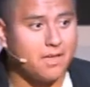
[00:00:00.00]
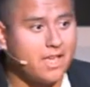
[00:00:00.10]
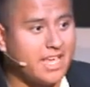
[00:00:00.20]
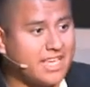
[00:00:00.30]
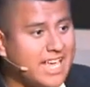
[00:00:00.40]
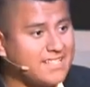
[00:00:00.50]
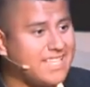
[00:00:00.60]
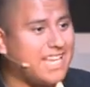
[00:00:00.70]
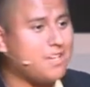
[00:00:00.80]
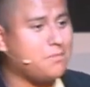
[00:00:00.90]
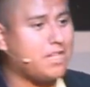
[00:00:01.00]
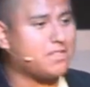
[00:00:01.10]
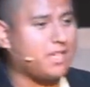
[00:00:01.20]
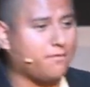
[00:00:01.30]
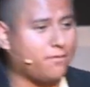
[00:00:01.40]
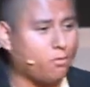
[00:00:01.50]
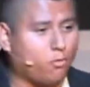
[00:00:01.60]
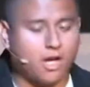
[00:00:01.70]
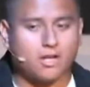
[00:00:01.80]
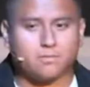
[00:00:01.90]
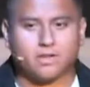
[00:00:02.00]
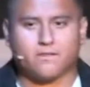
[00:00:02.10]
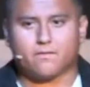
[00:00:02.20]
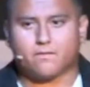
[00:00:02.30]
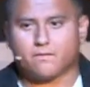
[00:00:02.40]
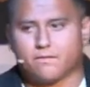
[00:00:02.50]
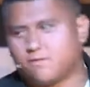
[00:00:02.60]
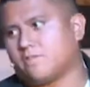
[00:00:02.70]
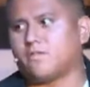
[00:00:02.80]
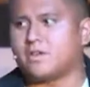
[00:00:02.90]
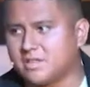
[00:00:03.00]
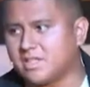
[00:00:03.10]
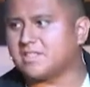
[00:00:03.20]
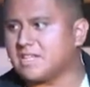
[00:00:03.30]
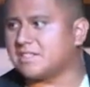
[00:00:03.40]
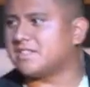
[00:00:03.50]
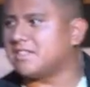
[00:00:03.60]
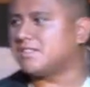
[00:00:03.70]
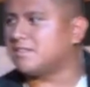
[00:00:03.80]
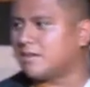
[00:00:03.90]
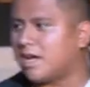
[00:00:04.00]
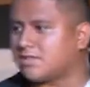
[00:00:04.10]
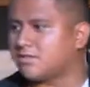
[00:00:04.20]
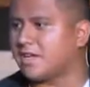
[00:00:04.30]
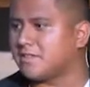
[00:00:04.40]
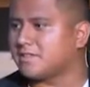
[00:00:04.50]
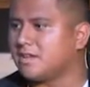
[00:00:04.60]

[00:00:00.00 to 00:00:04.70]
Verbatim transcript: And cascaded means like for water, but for in this instance, God's grace.